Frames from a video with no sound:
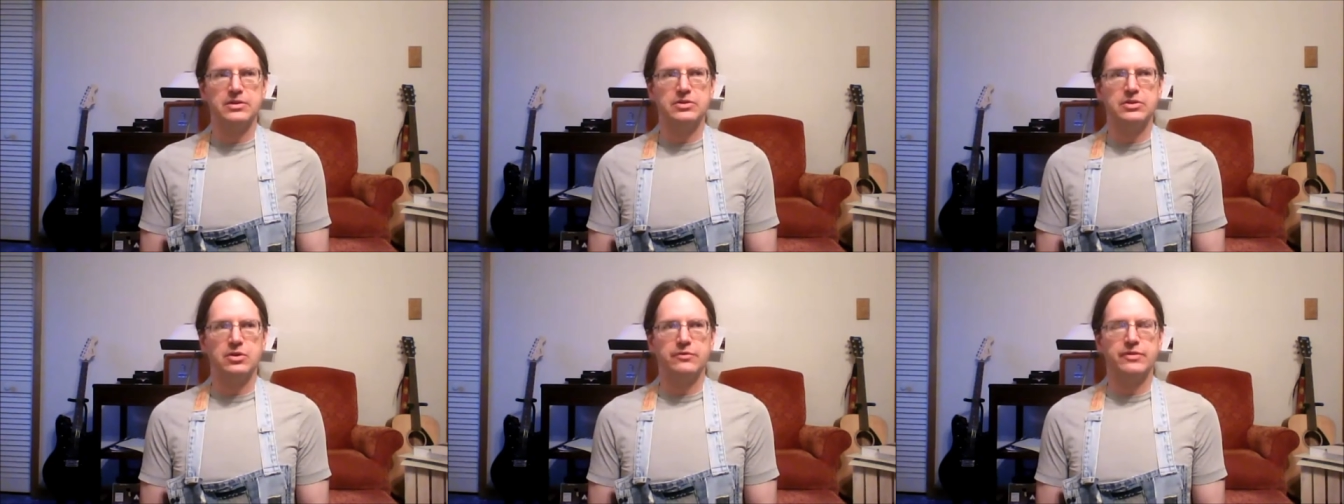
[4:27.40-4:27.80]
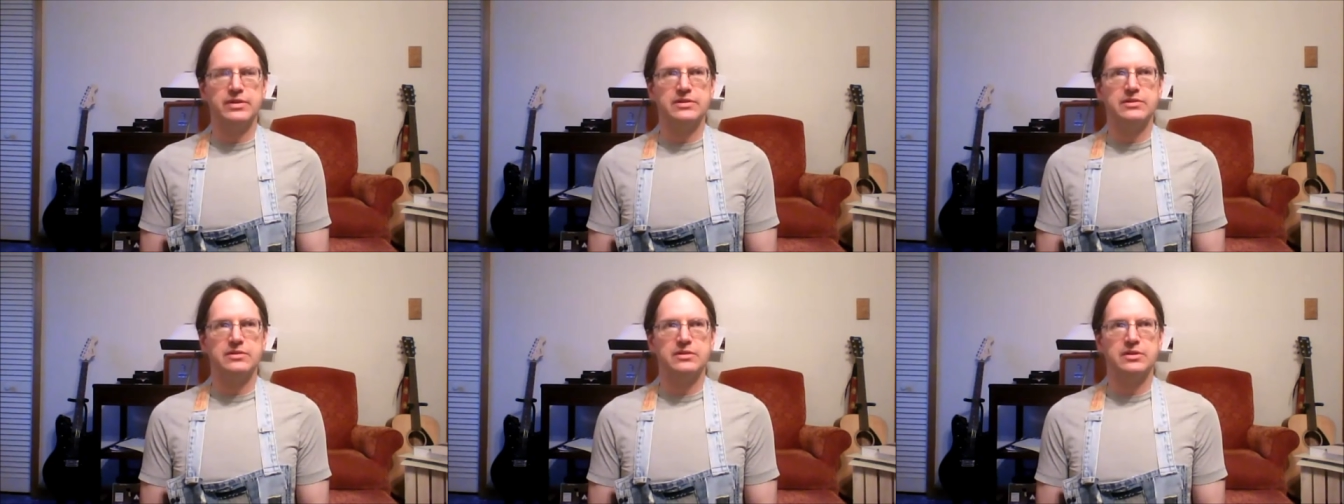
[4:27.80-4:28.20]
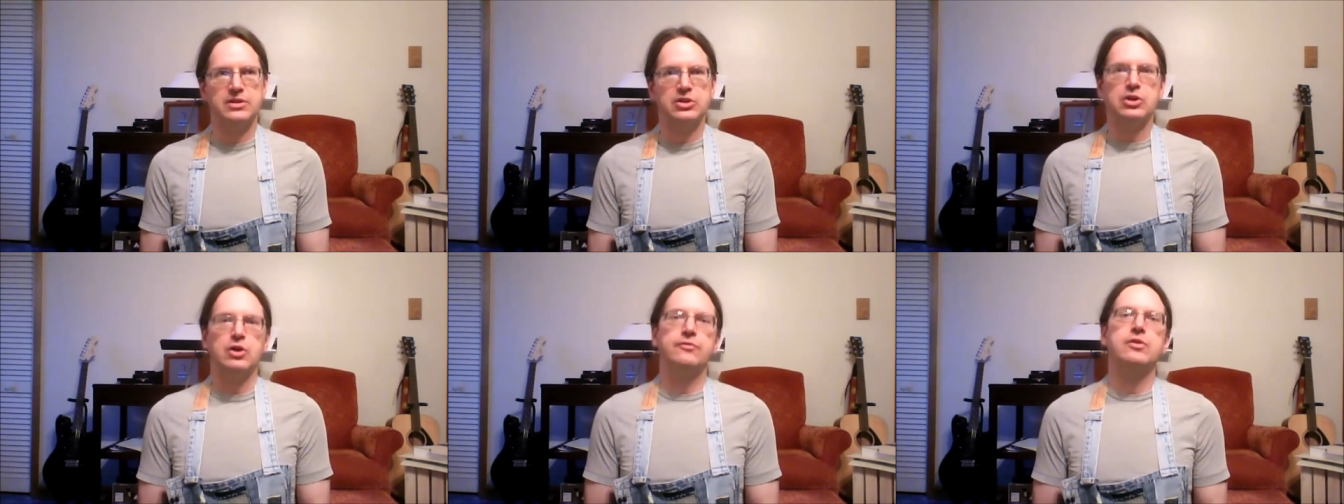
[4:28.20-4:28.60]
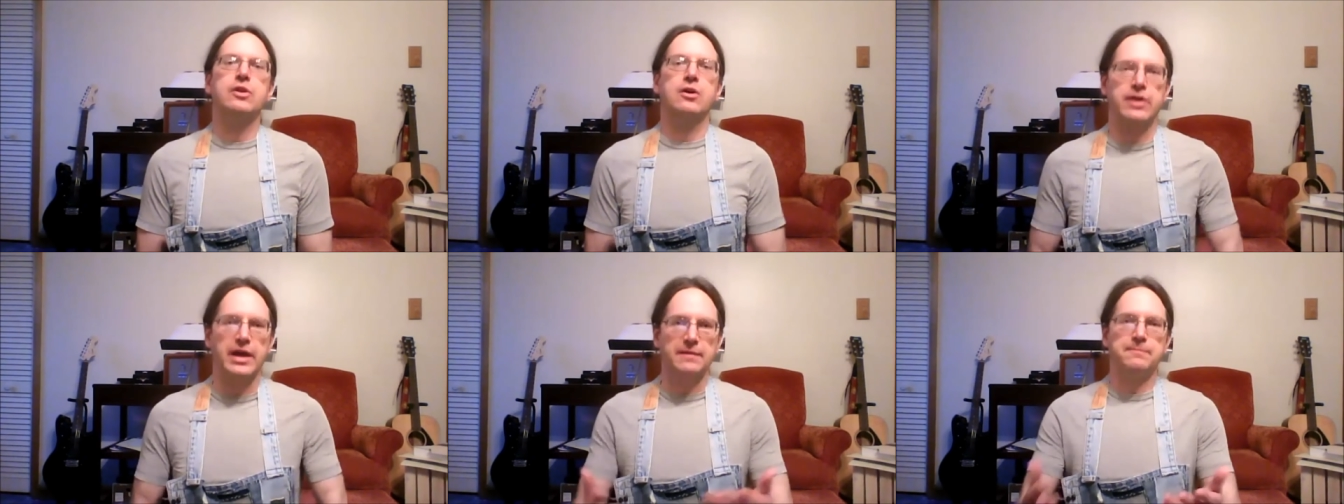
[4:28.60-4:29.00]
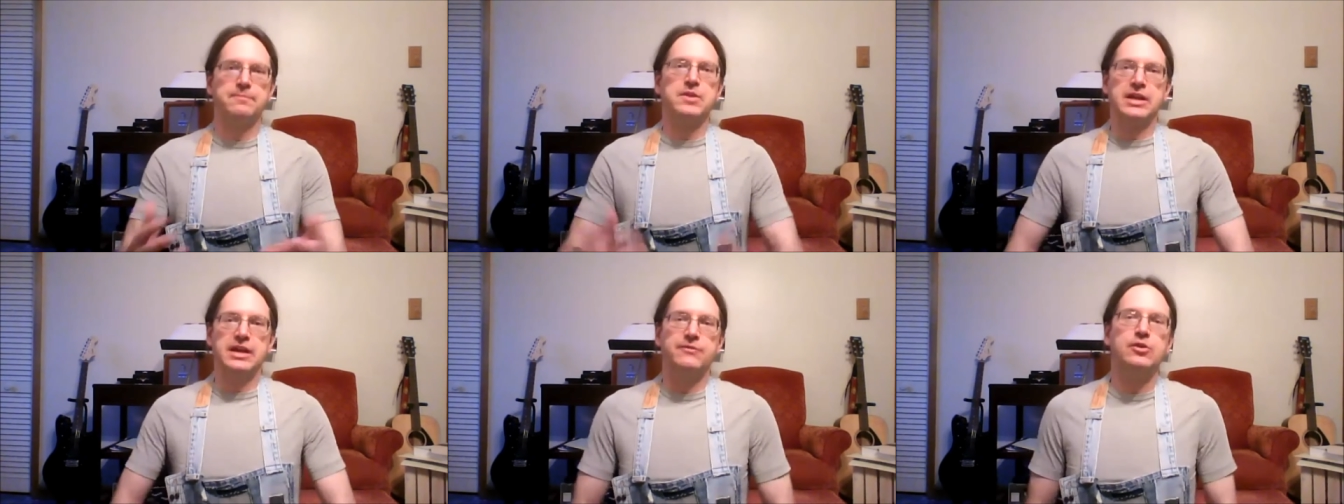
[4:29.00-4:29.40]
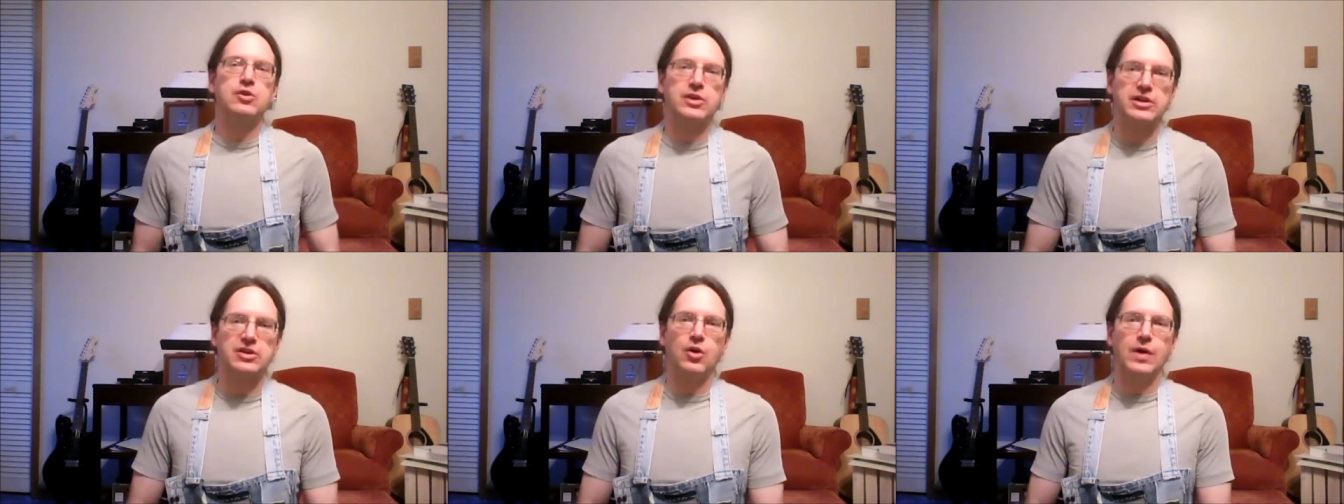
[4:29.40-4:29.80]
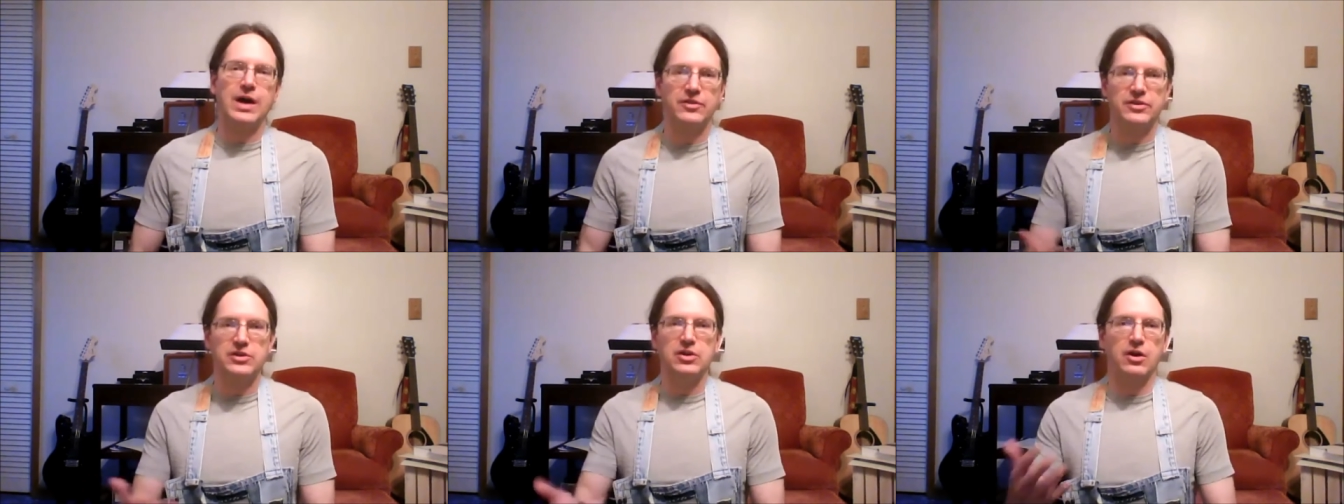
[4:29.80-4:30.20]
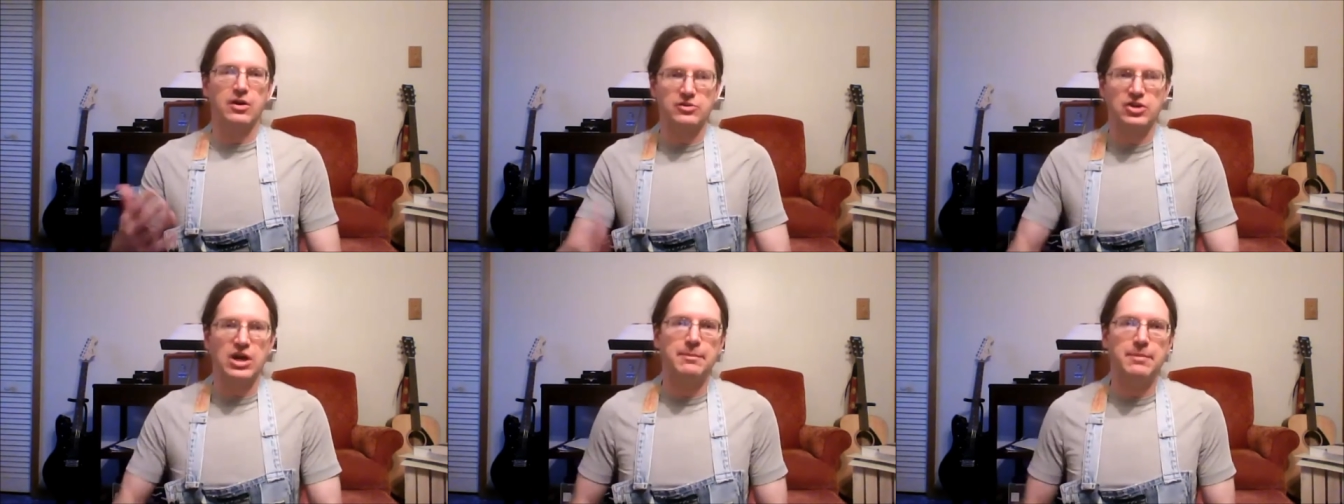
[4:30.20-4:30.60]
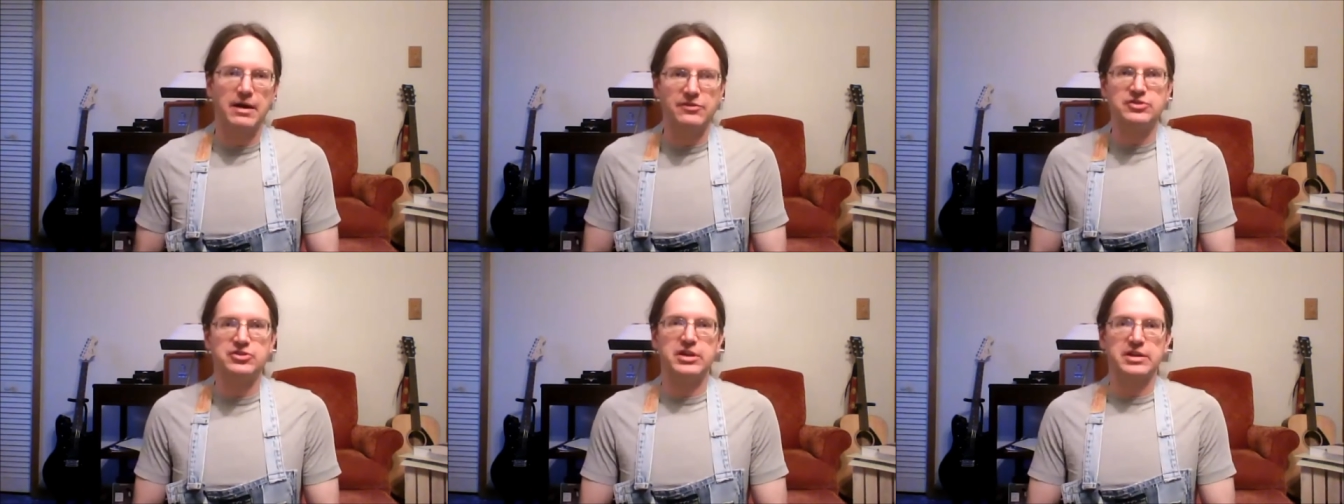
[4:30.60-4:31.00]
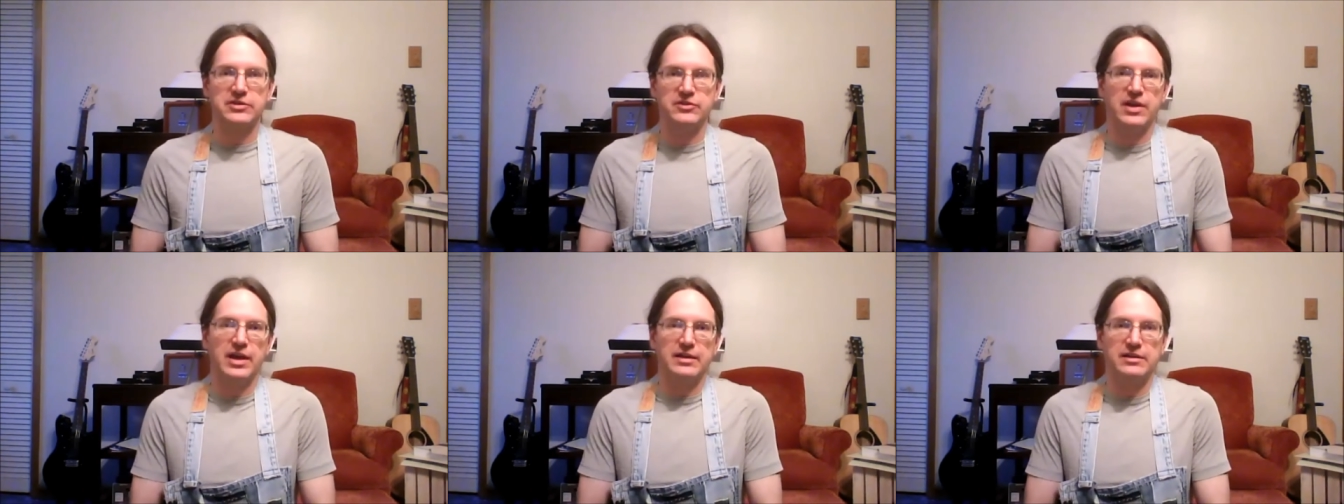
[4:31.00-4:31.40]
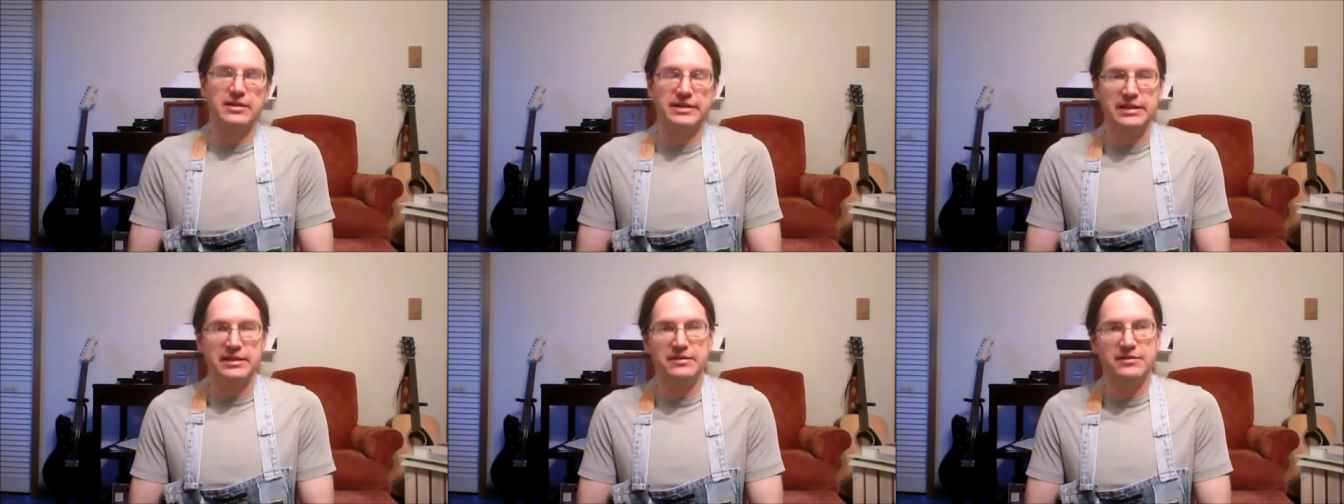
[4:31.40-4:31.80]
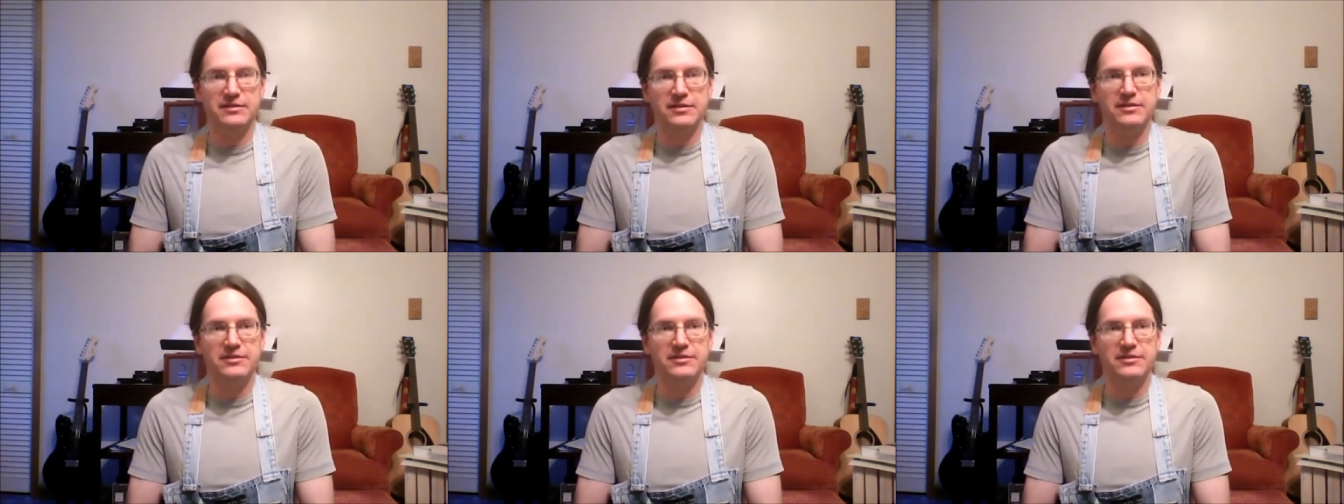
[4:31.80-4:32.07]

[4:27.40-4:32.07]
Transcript: you know if it's you know if you okay if you're going to go out in the yard and chop off the chicken's head to eat